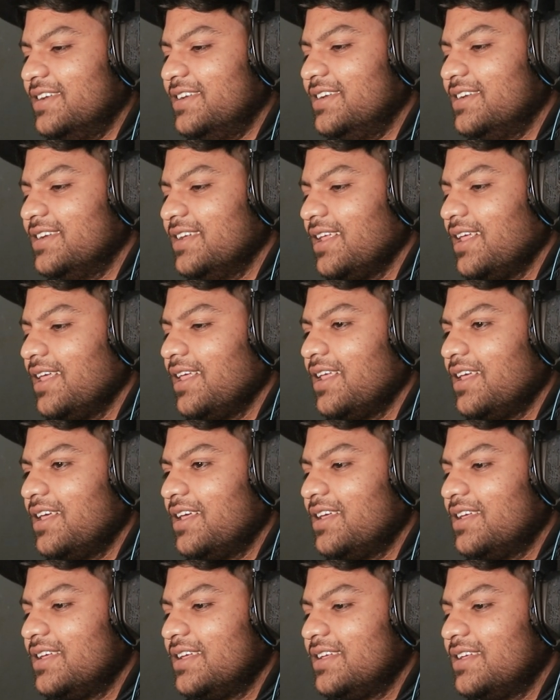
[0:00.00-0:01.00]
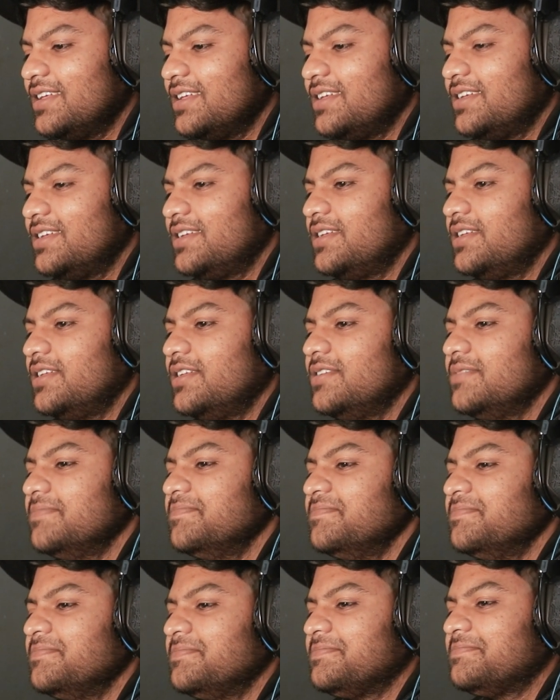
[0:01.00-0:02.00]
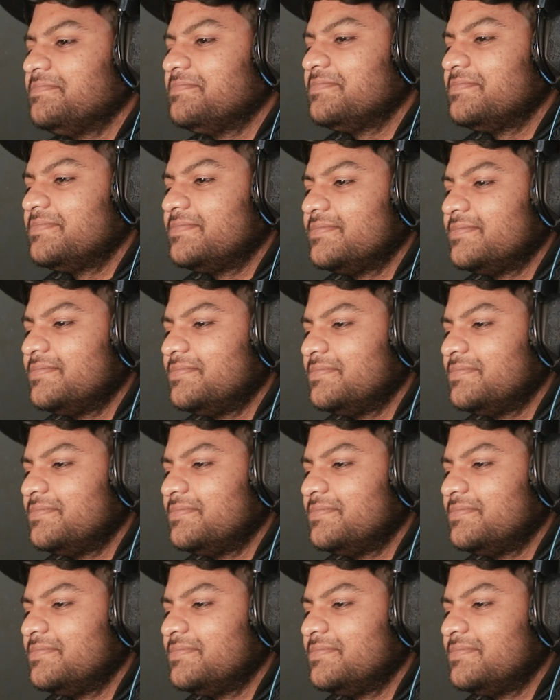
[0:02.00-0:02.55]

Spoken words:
(no one is talking)